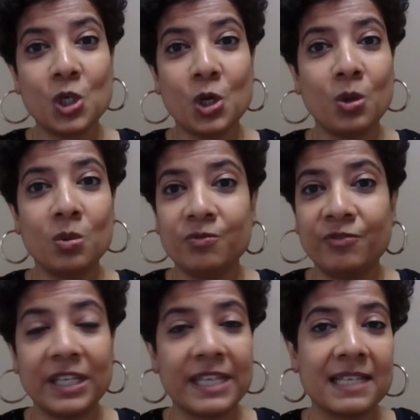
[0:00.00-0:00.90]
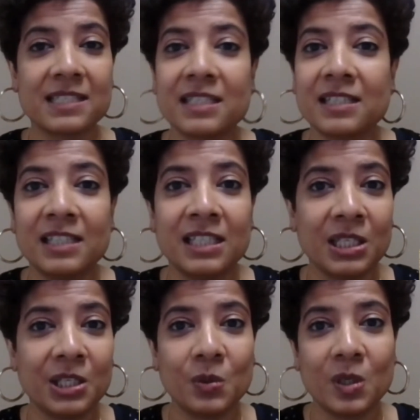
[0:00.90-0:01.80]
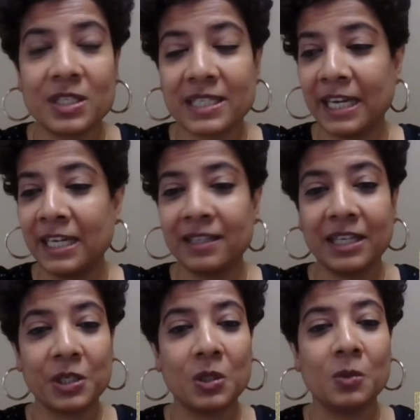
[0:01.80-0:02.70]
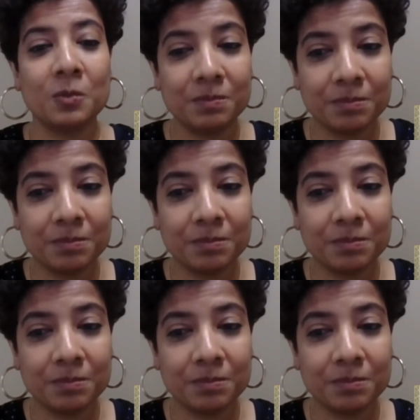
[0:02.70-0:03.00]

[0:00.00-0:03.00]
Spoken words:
Joe, fantastically, you are saying that,